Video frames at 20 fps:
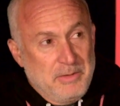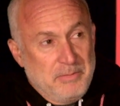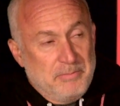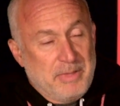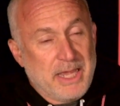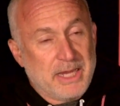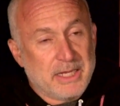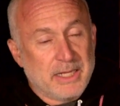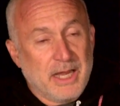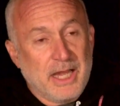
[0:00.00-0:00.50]

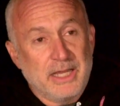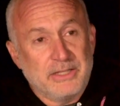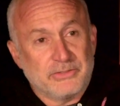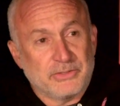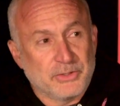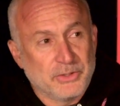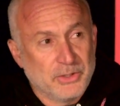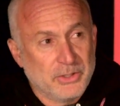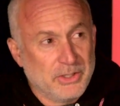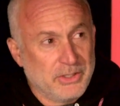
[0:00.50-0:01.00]
back in high
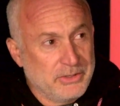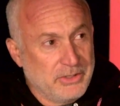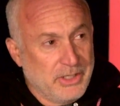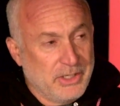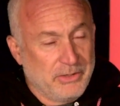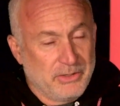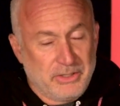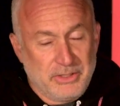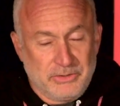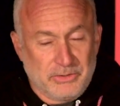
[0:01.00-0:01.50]
school,
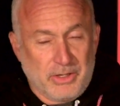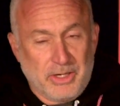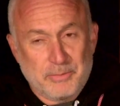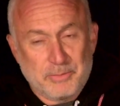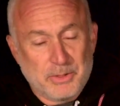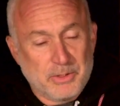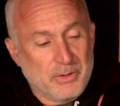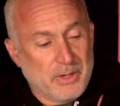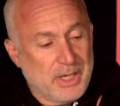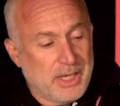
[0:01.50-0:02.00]
growing
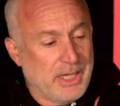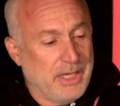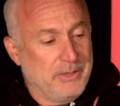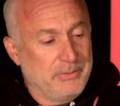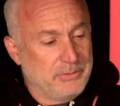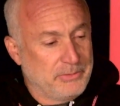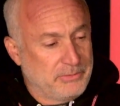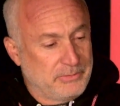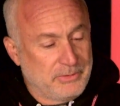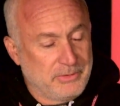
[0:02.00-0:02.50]
up in Hawaii, it
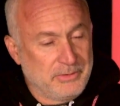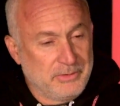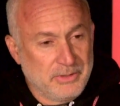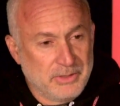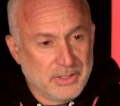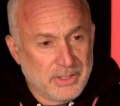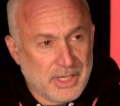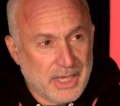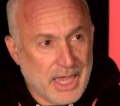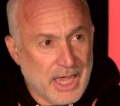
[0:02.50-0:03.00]
was
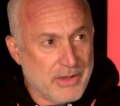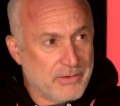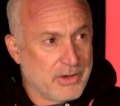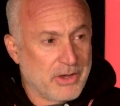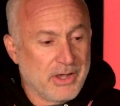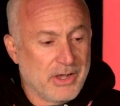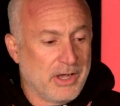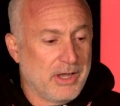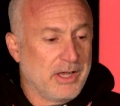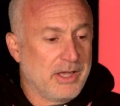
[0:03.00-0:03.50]

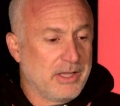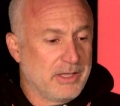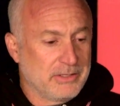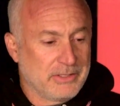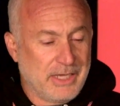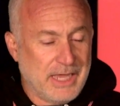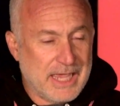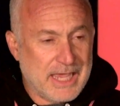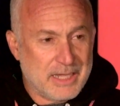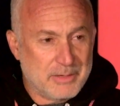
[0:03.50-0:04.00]
alcohol,
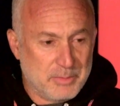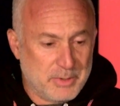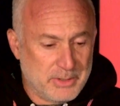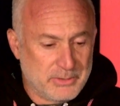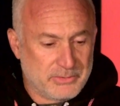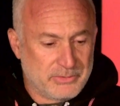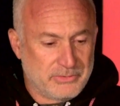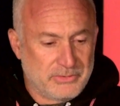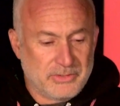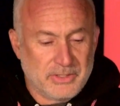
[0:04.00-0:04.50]

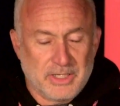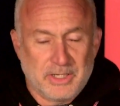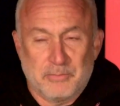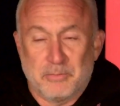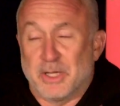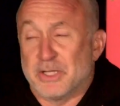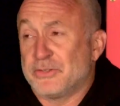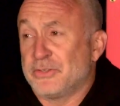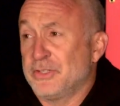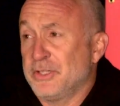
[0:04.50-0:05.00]
cannabis,
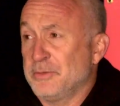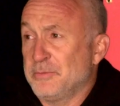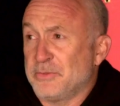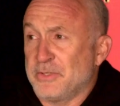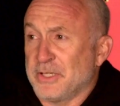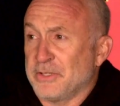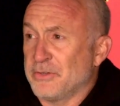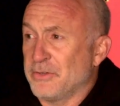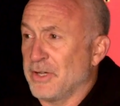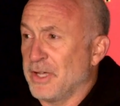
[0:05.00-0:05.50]
mushrooms.
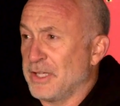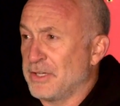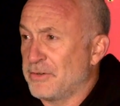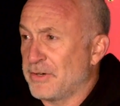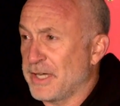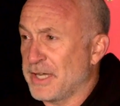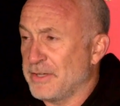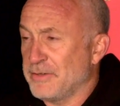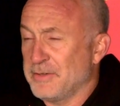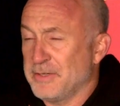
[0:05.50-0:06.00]
They grew all
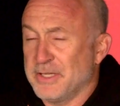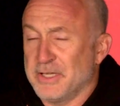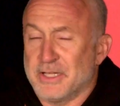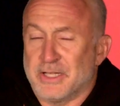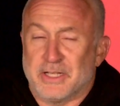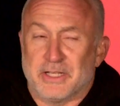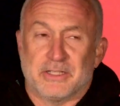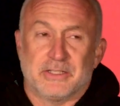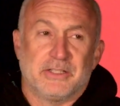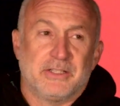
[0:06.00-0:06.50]
around
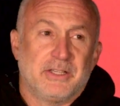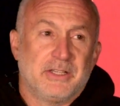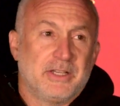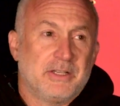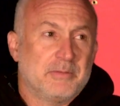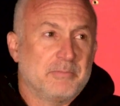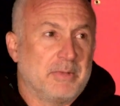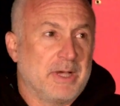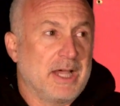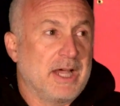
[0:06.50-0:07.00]
my
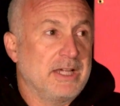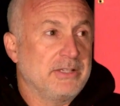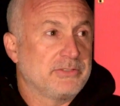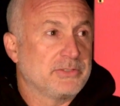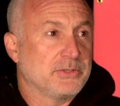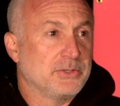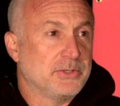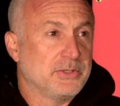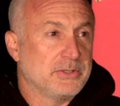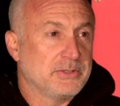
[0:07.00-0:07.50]
high
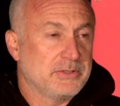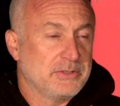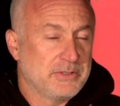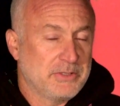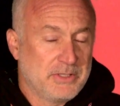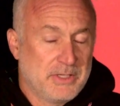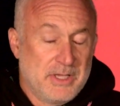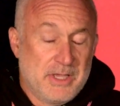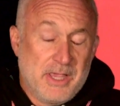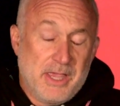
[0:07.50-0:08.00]
school.
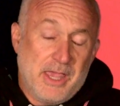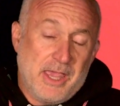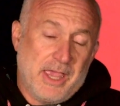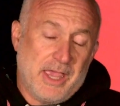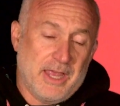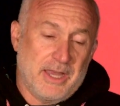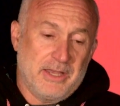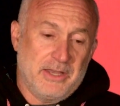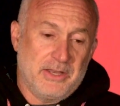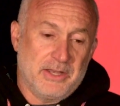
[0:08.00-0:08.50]

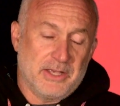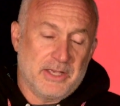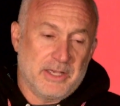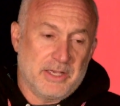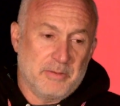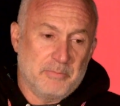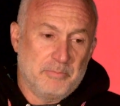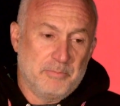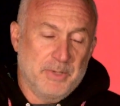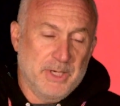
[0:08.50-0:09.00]
And
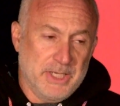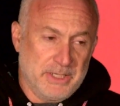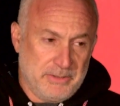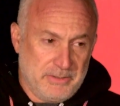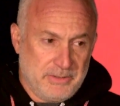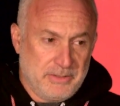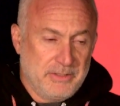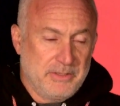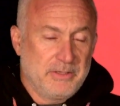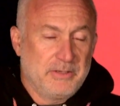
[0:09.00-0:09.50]
but
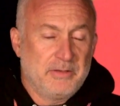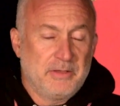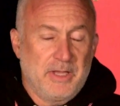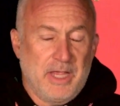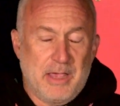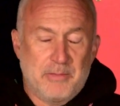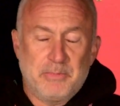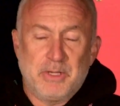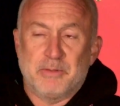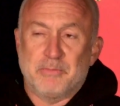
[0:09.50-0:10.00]

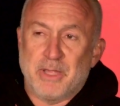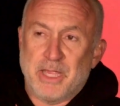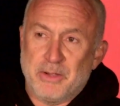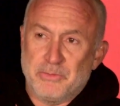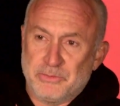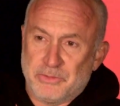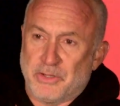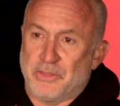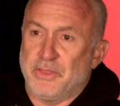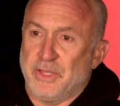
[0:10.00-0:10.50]
MDMA
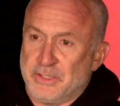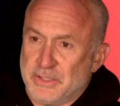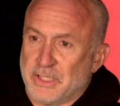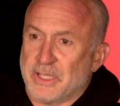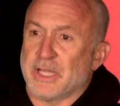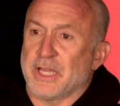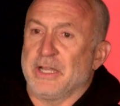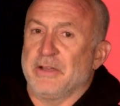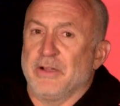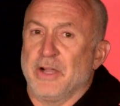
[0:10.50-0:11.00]
was the thing
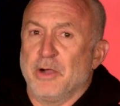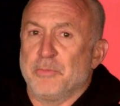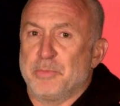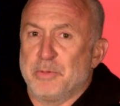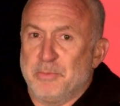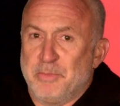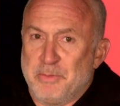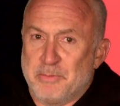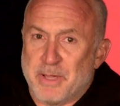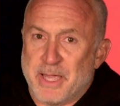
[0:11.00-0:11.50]
that kind of
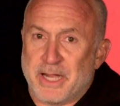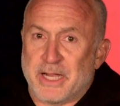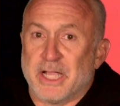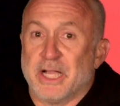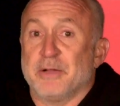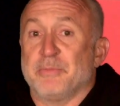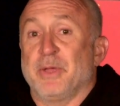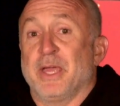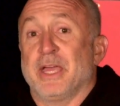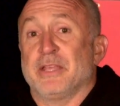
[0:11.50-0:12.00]
opened me back
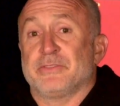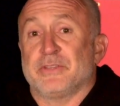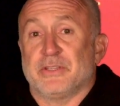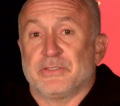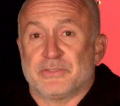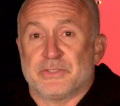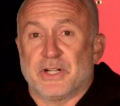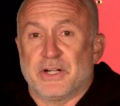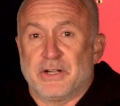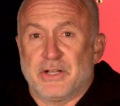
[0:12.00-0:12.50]
up as I
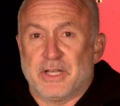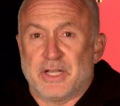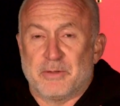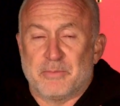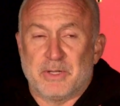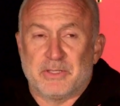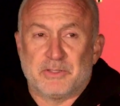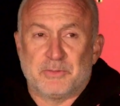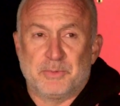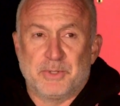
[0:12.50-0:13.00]
started
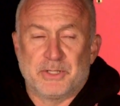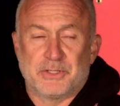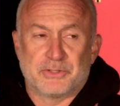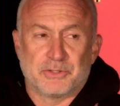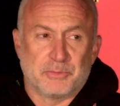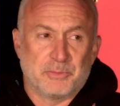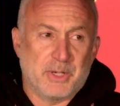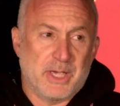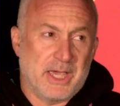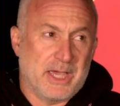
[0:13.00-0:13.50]
on my
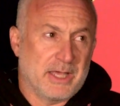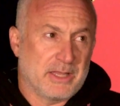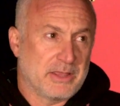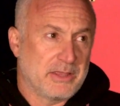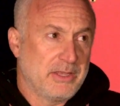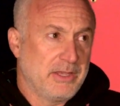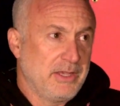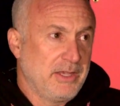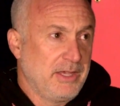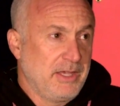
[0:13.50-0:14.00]
spiritual
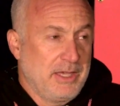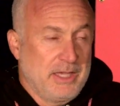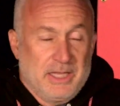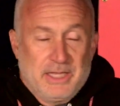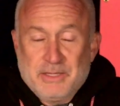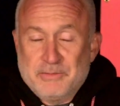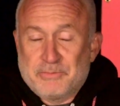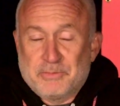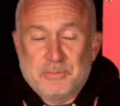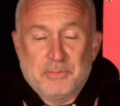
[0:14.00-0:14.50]
path.
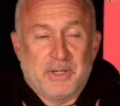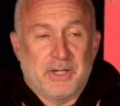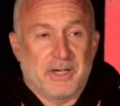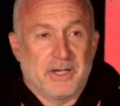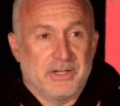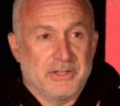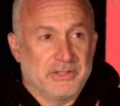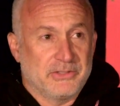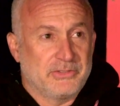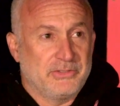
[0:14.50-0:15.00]
And then from
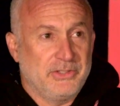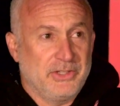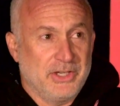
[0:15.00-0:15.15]
there, it just,